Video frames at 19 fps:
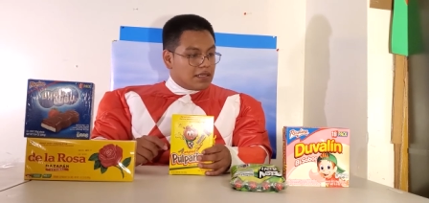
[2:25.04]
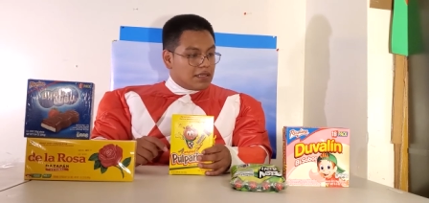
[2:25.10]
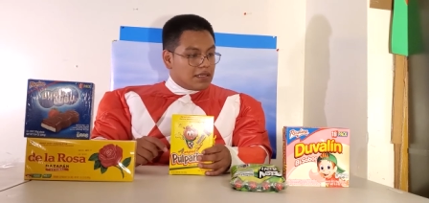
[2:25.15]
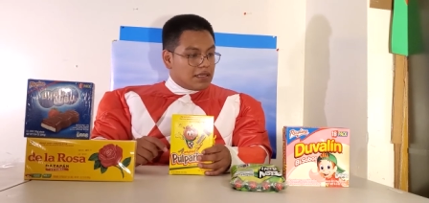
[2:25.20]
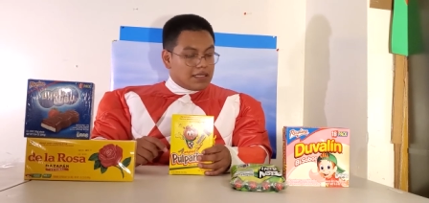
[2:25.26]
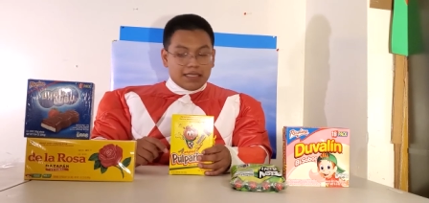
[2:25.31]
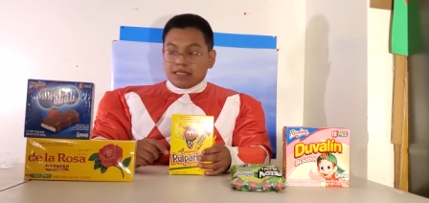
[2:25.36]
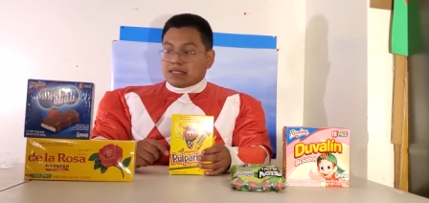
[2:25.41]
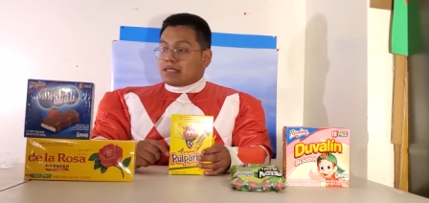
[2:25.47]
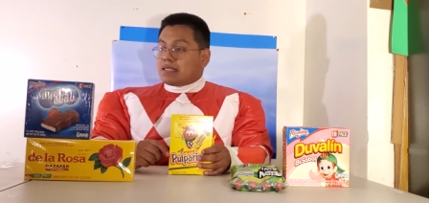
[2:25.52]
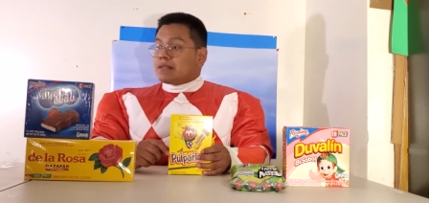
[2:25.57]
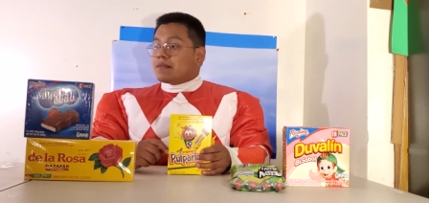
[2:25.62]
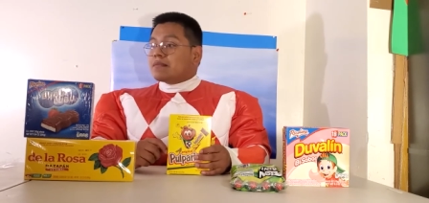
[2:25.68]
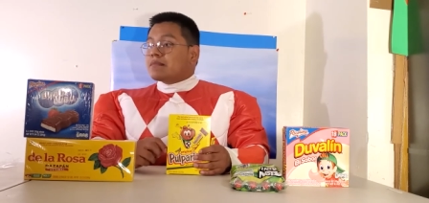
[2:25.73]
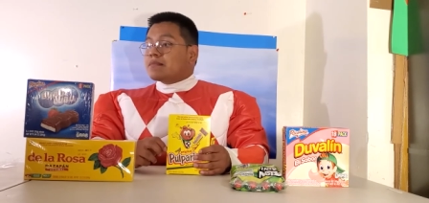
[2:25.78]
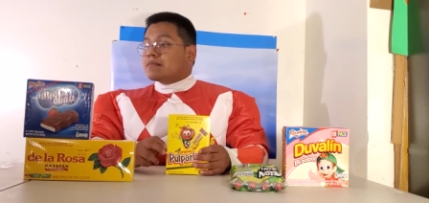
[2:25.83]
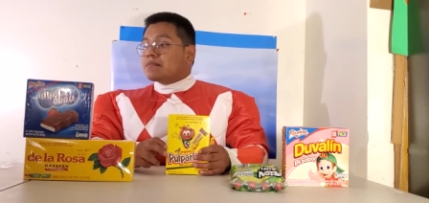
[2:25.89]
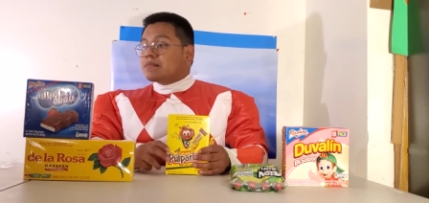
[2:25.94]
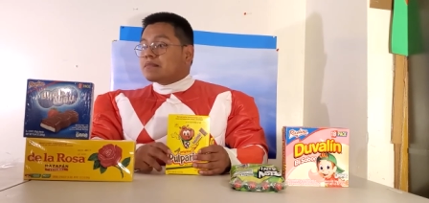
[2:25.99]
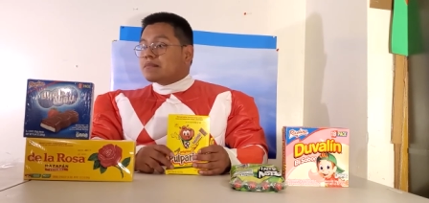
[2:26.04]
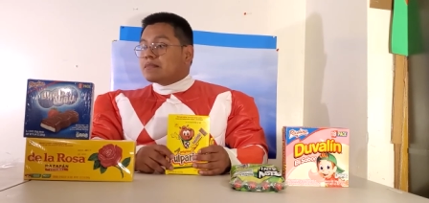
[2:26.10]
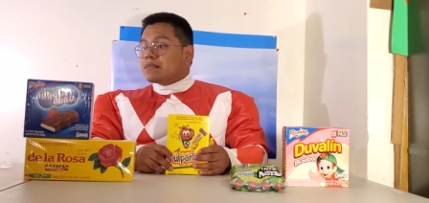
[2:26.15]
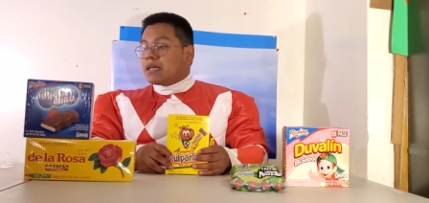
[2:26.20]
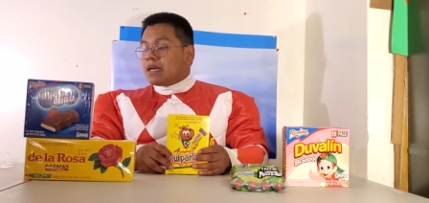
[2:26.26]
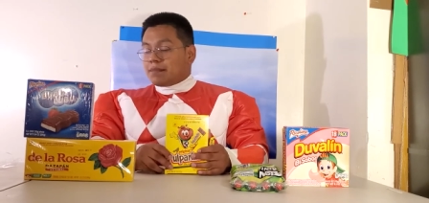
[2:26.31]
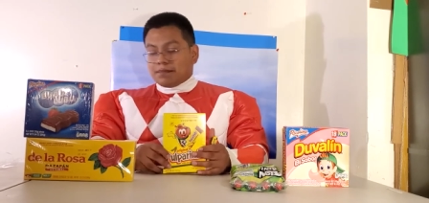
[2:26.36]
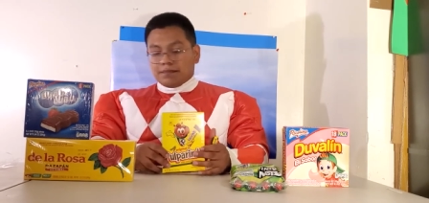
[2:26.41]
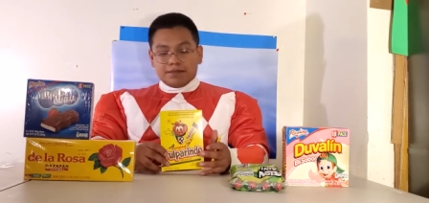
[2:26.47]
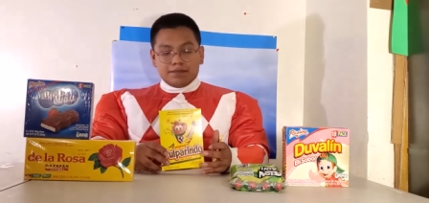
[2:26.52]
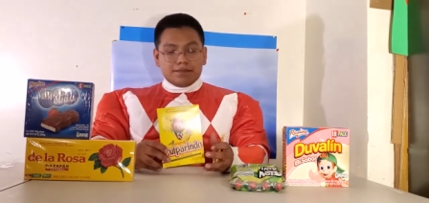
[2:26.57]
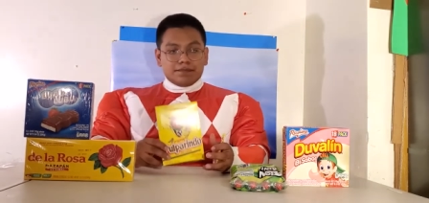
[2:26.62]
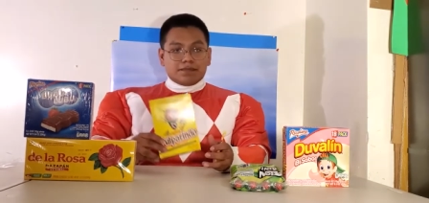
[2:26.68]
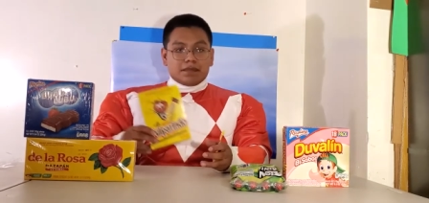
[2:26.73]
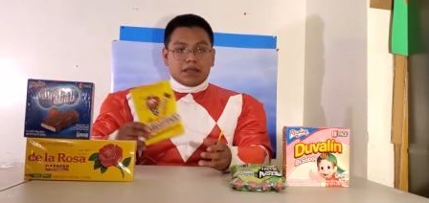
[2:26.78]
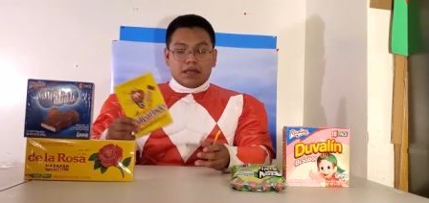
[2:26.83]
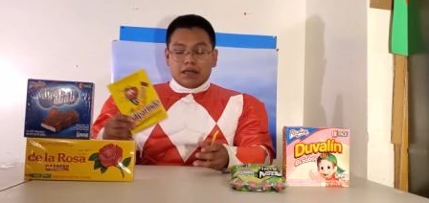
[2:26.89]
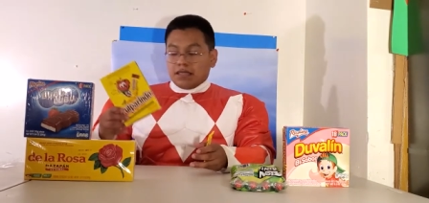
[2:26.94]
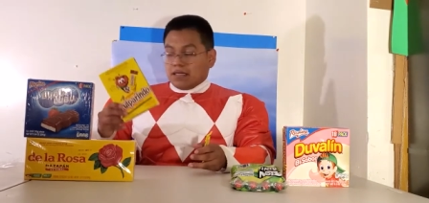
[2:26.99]
And that's it. Yep.
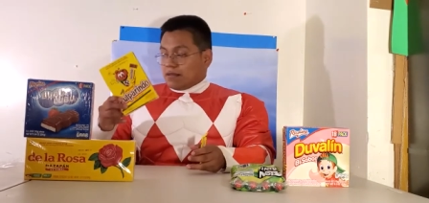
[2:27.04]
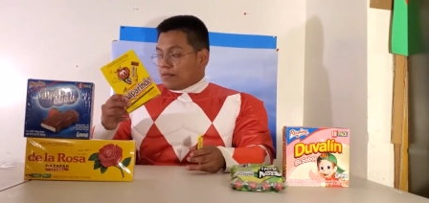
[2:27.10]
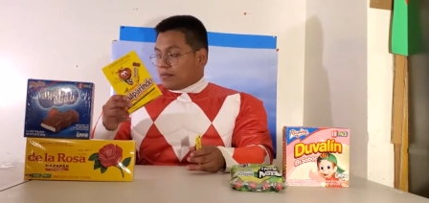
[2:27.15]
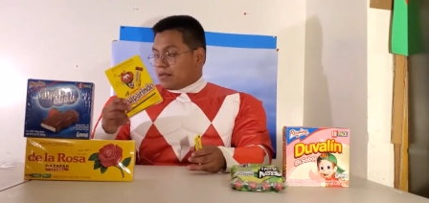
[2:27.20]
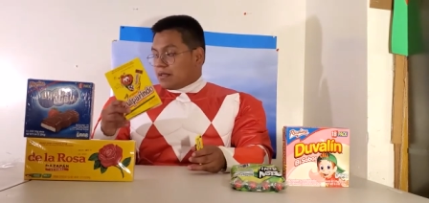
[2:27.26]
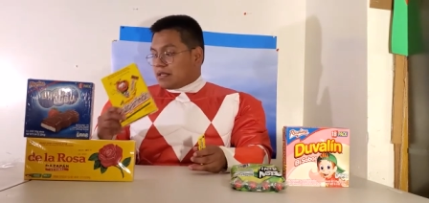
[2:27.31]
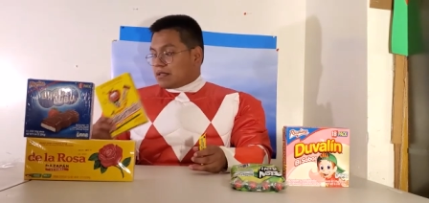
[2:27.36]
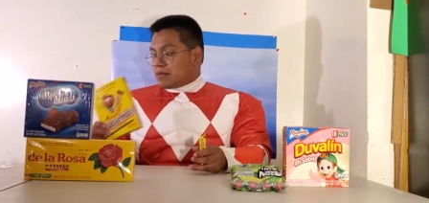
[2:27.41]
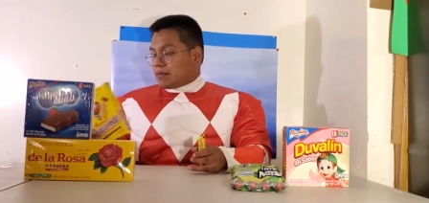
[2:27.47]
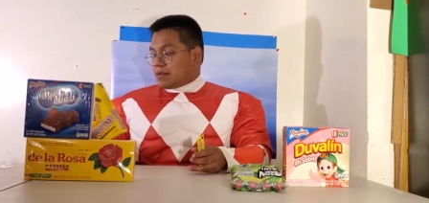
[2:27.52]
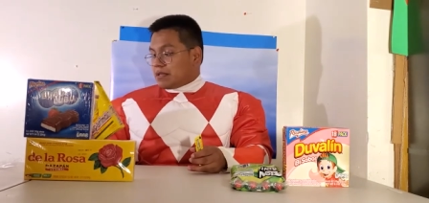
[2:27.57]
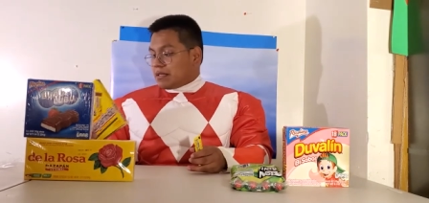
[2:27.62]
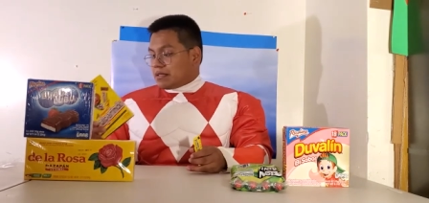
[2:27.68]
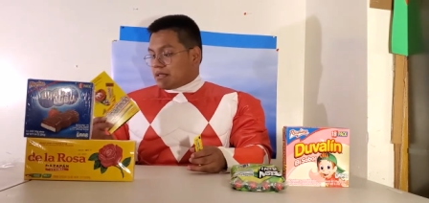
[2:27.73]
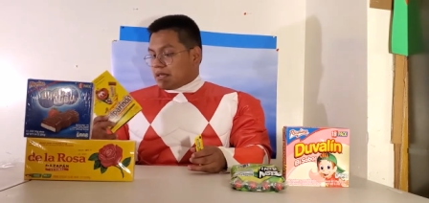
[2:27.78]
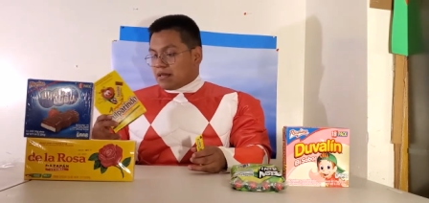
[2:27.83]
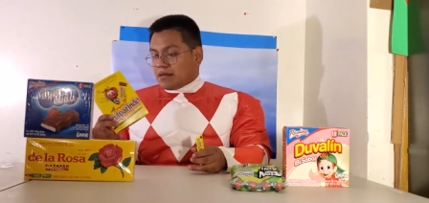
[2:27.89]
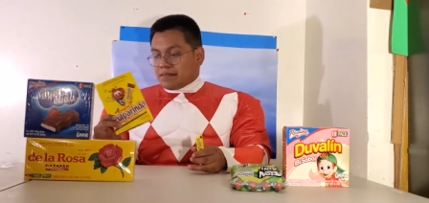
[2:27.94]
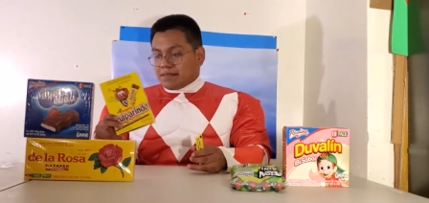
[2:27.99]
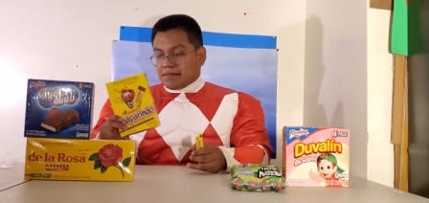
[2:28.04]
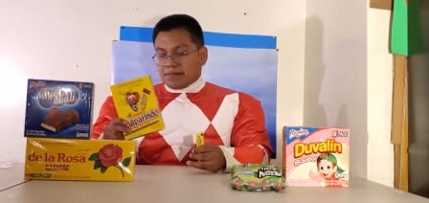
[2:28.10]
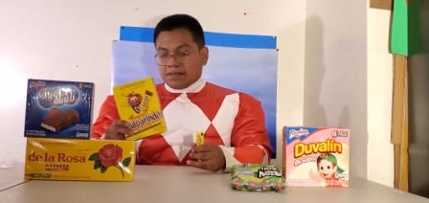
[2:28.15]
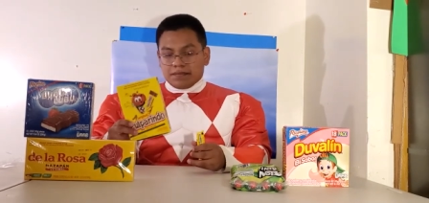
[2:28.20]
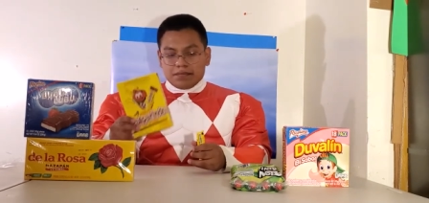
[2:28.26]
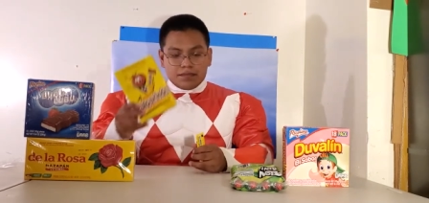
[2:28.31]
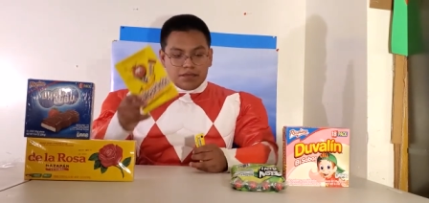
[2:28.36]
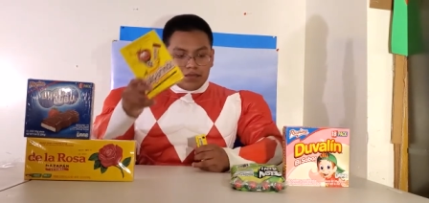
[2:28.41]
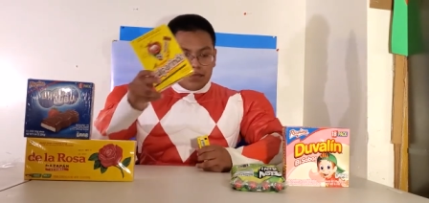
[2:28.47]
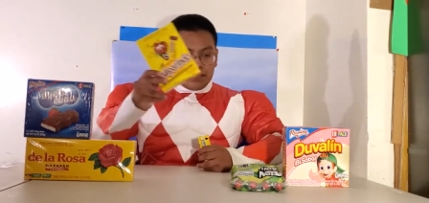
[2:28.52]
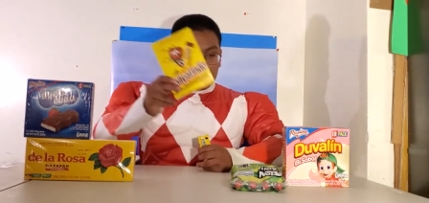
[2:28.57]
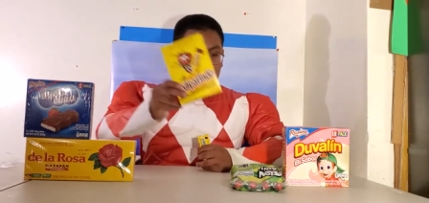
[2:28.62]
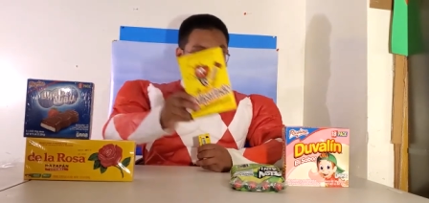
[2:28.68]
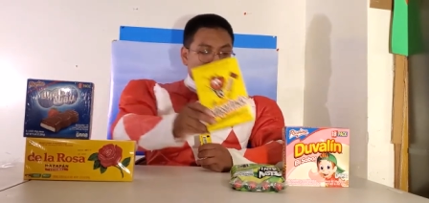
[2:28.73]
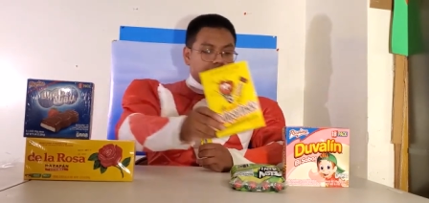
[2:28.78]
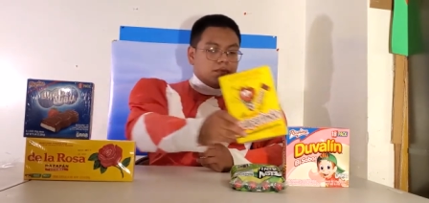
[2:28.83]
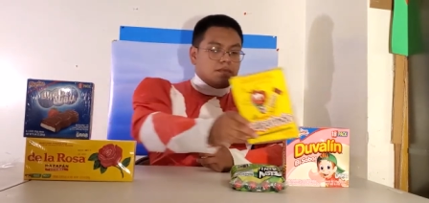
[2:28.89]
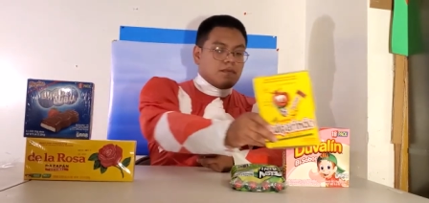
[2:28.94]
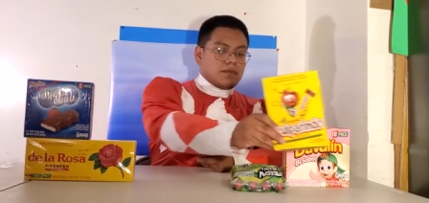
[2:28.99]
All right, well, let's put this off to
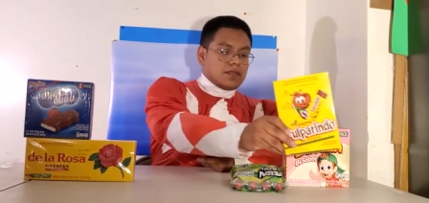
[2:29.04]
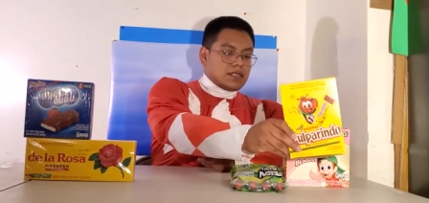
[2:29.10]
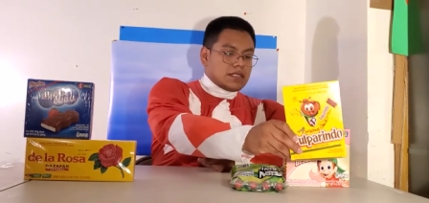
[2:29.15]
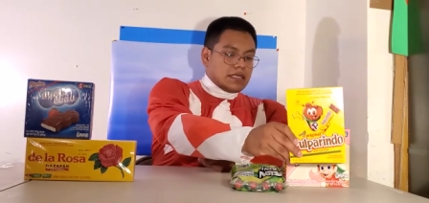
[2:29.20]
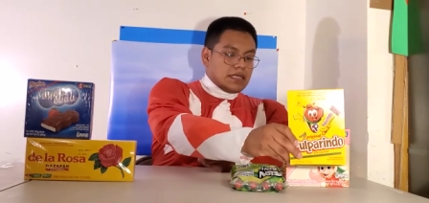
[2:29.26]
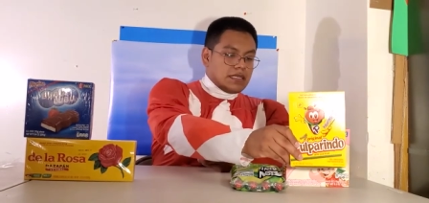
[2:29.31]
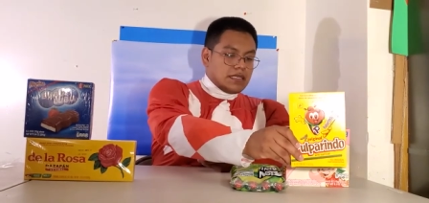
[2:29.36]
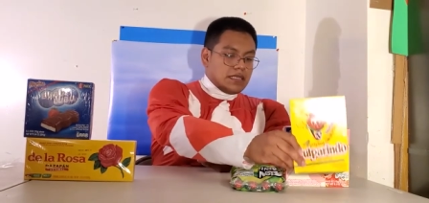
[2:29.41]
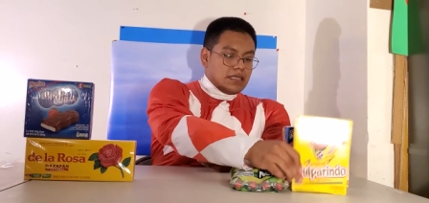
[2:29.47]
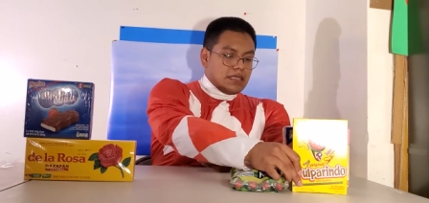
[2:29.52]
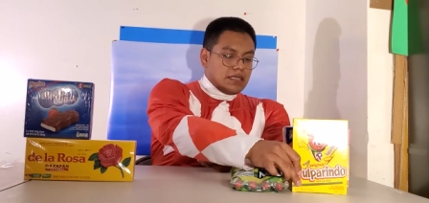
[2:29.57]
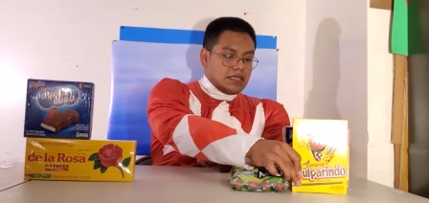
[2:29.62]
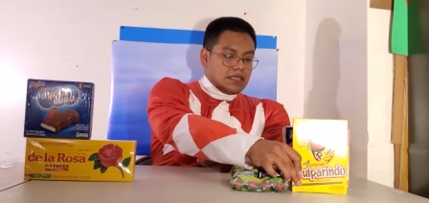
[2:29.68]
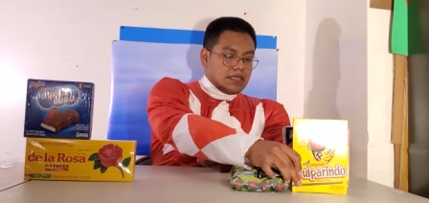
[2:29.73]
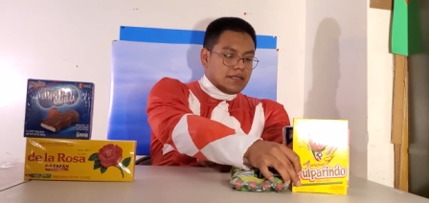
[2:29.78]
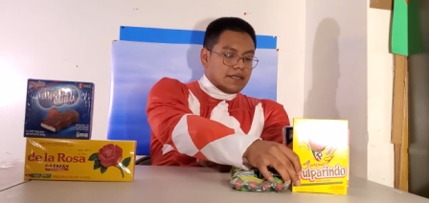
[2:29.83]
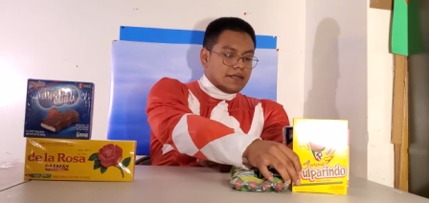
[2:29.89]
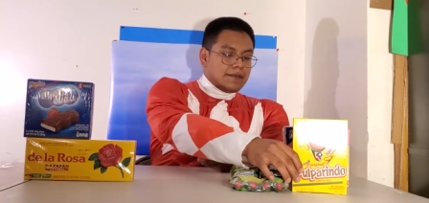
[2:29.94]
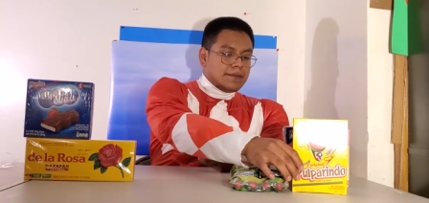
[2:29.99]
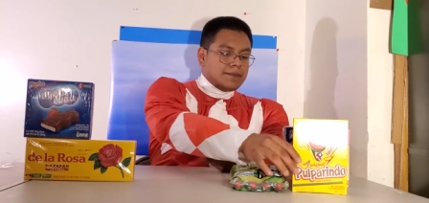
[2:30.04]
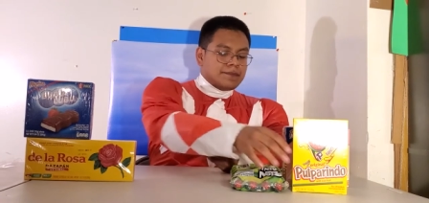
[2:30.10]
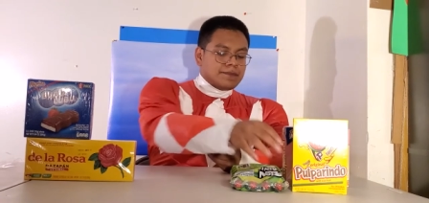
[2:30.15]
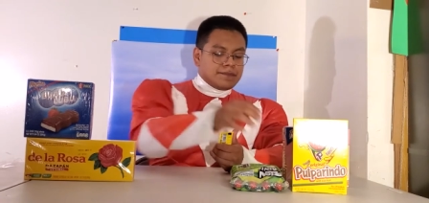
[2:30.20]
the side here.